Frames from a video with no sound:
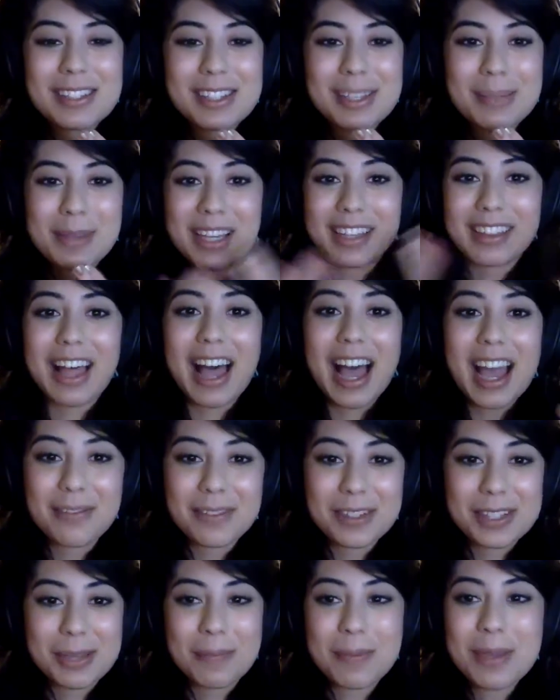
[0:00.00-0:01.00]
to be alive
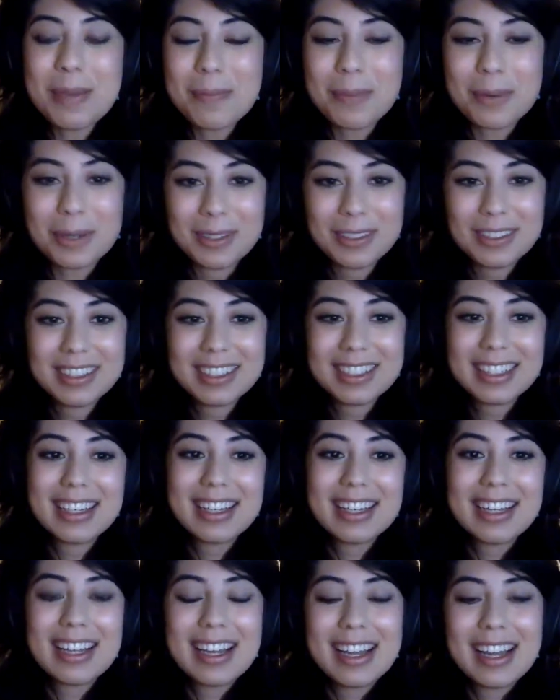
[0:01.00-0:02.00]
as a people.
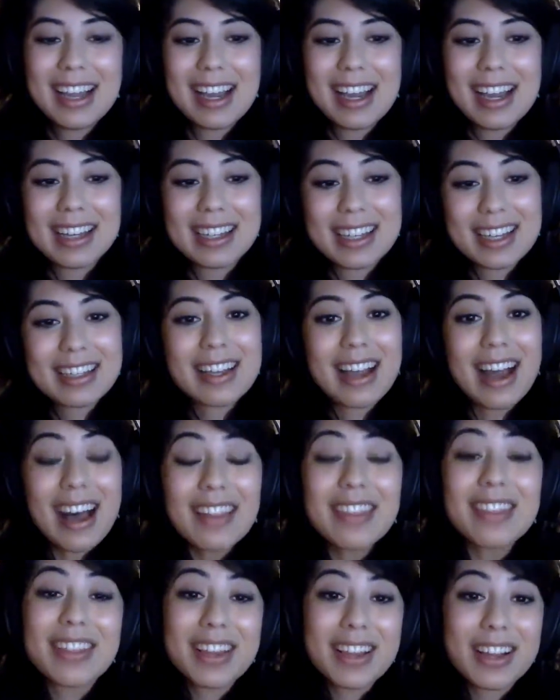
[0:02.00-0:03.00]
And I
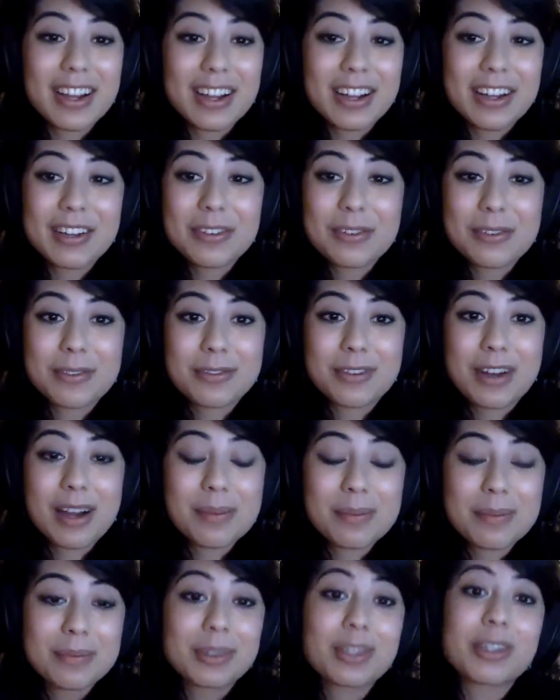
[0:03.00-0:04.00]
got there
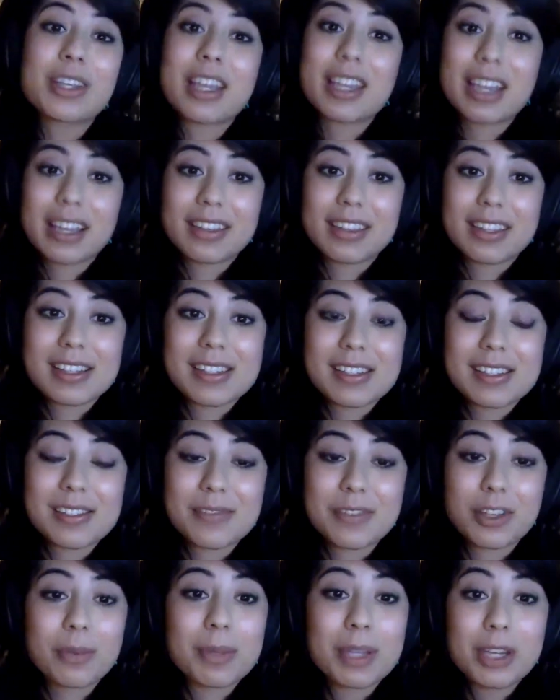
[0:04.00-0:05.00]
from looking at this
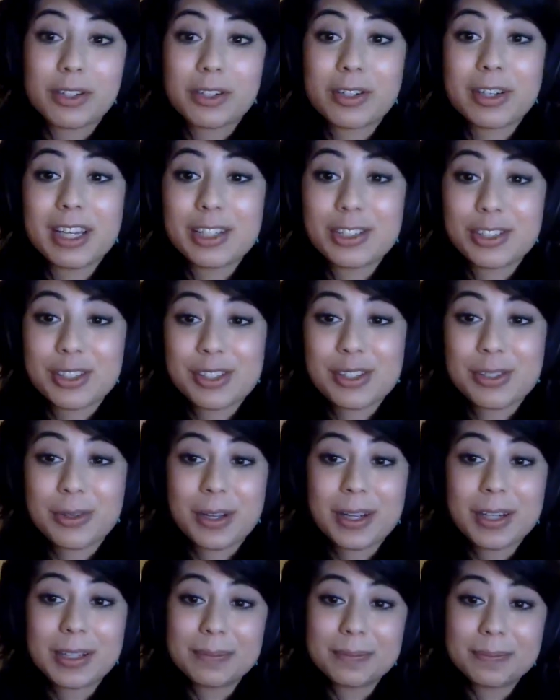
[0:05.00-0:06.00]
Filipino creation
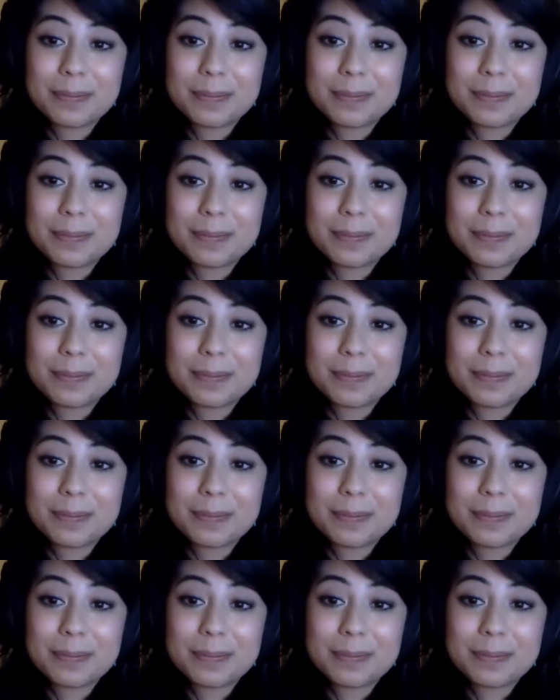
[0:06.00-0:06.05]
story.